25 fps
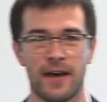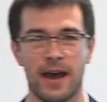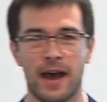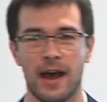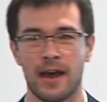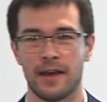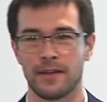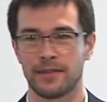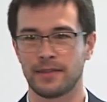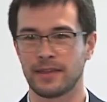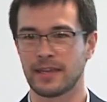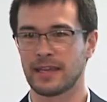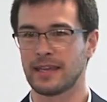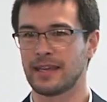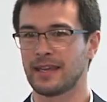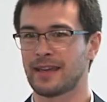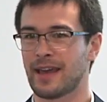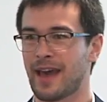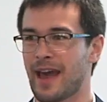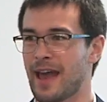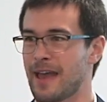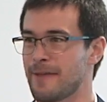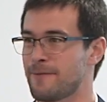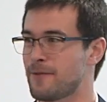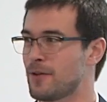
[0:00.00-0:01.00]
far, the
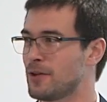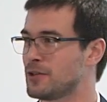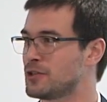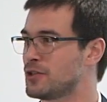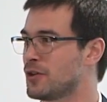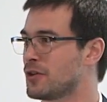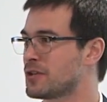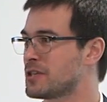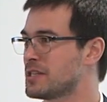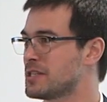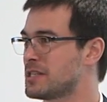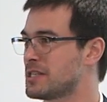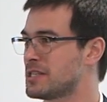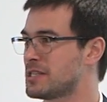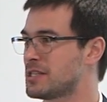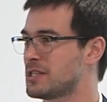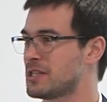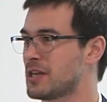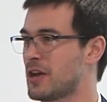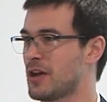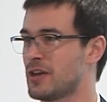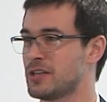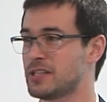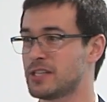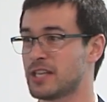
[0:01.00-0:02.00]
AFL Doctors
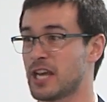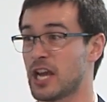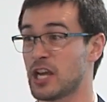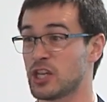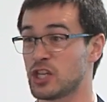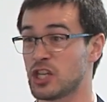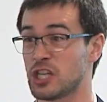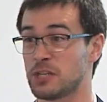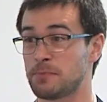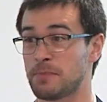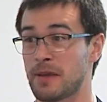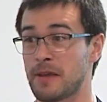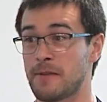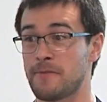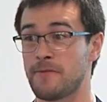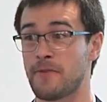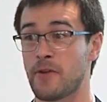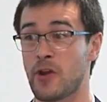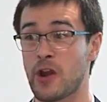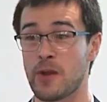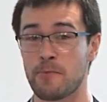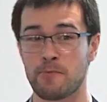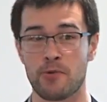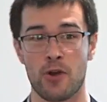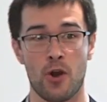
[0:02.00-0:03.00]
Association has been
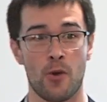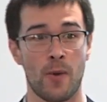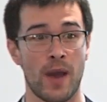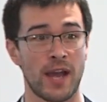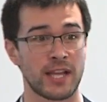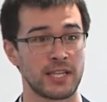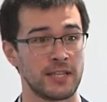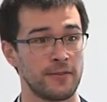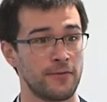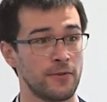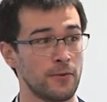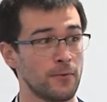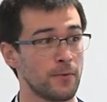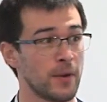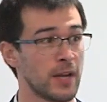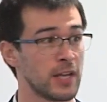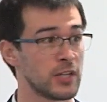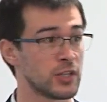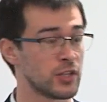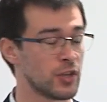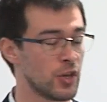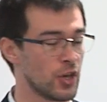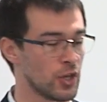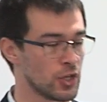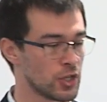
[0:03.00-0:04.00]
very proactive in
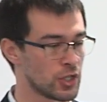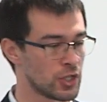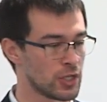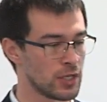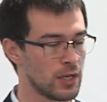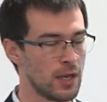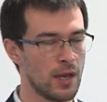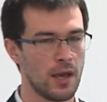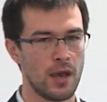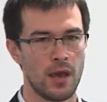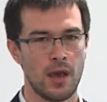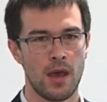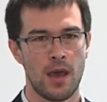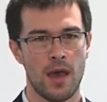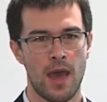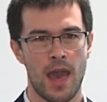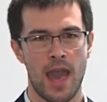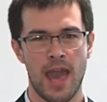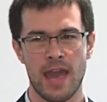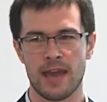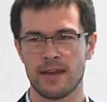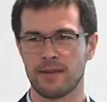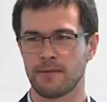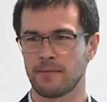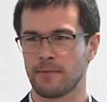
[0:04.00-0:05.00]
research.
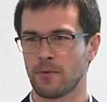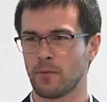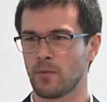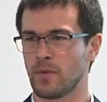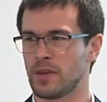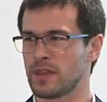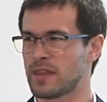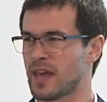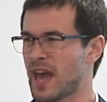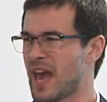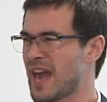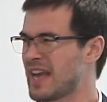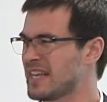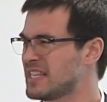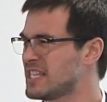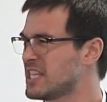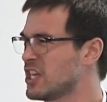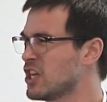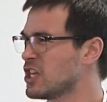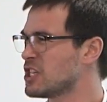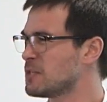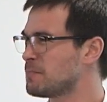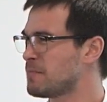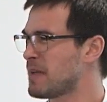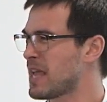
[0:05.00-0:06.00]
And with
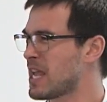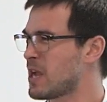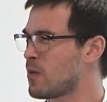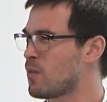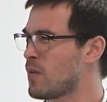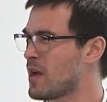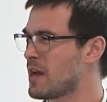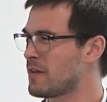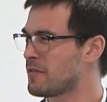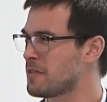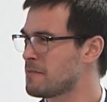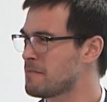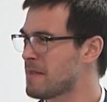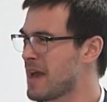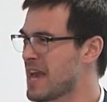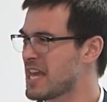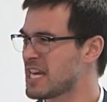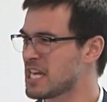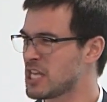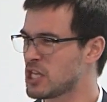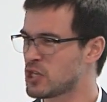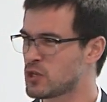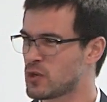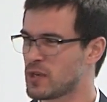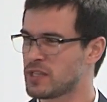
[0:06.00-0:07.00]
ACLs being one of the
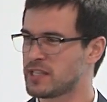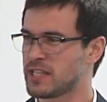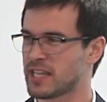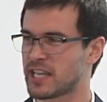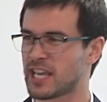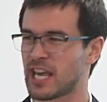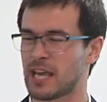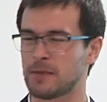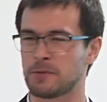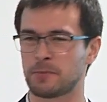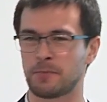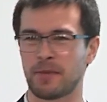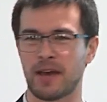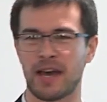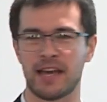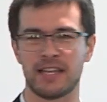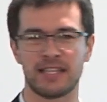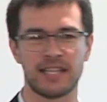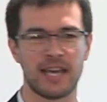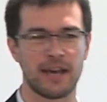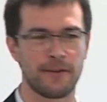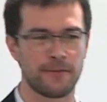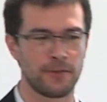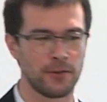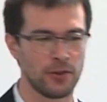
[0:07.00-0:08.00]
main injuries that keeps
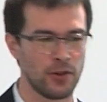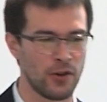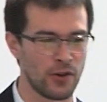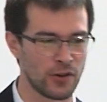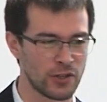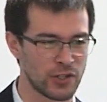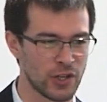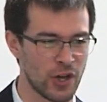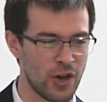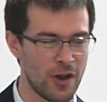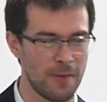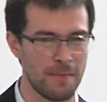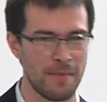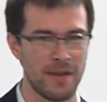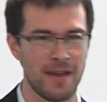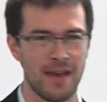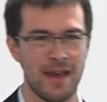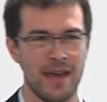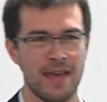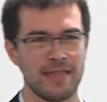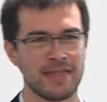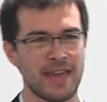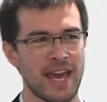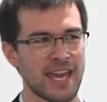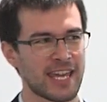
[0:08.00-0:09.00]
players out for a long time,
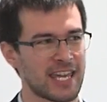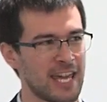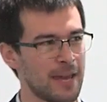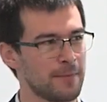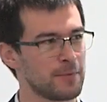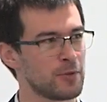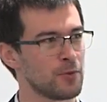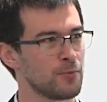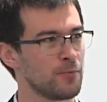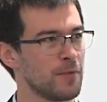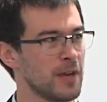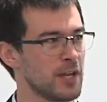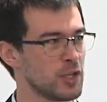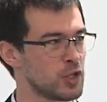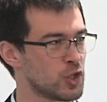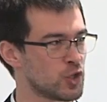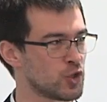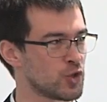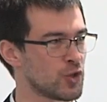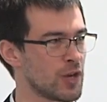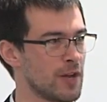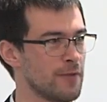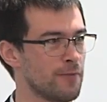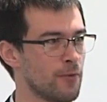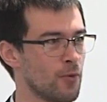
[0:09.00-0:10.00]
they kept a
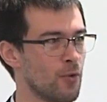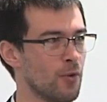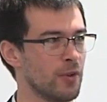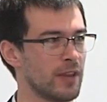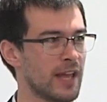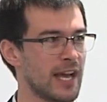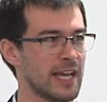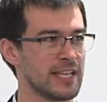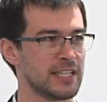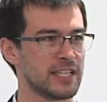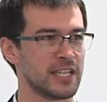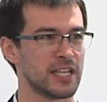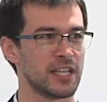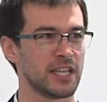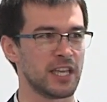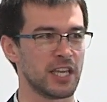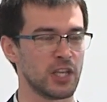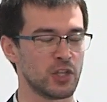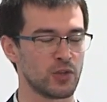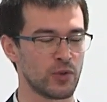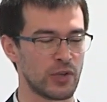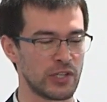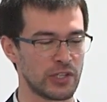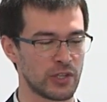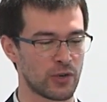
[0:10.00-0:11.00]
registry of all ACL
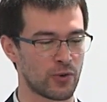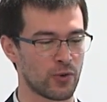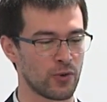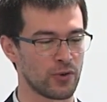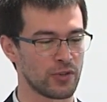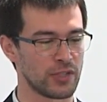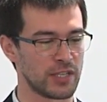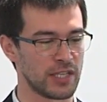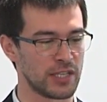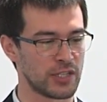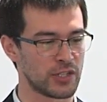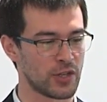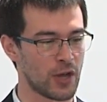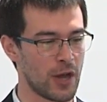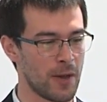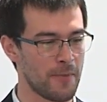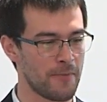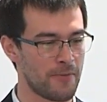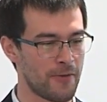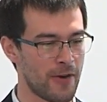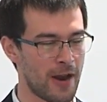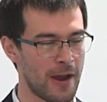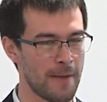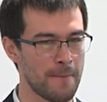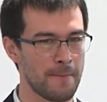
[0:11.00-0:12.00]
injuries across this
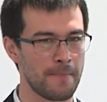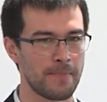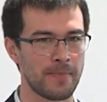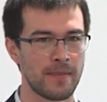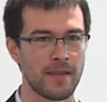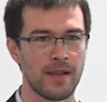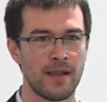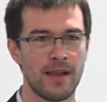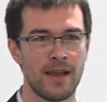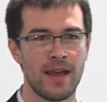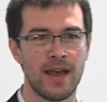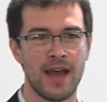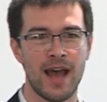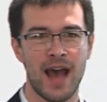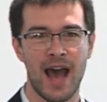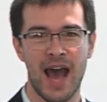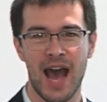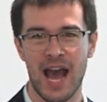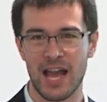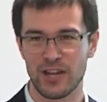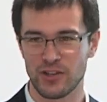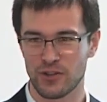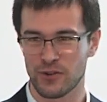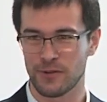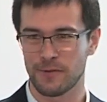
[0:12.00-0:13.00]
time frame.
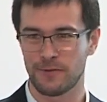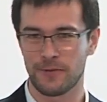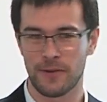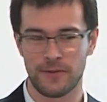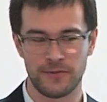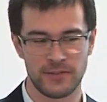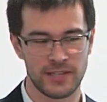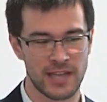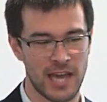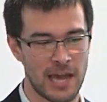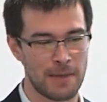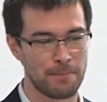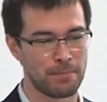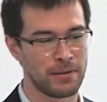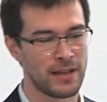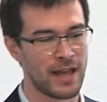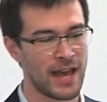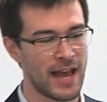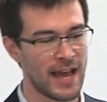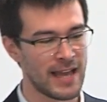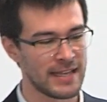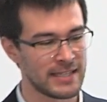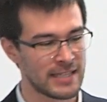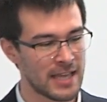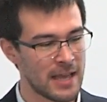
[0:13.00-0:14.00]
158
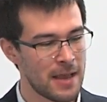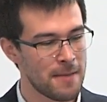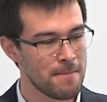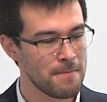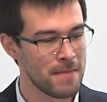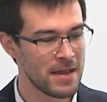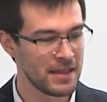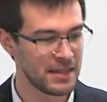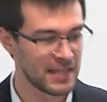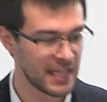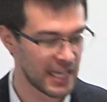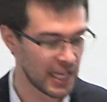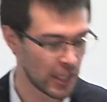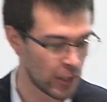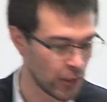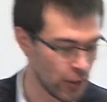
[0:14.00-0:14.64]
players met the